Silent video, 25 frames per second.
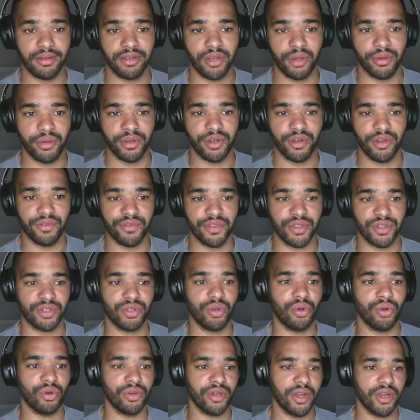going over the
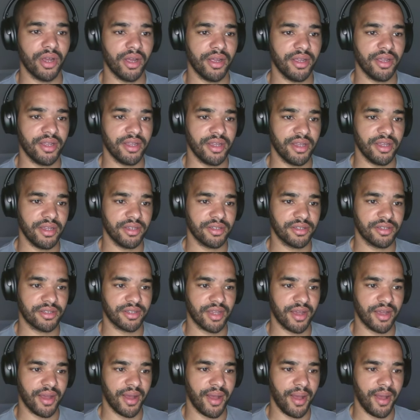corner is
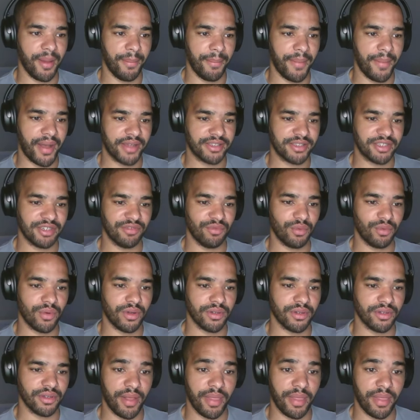a massive one.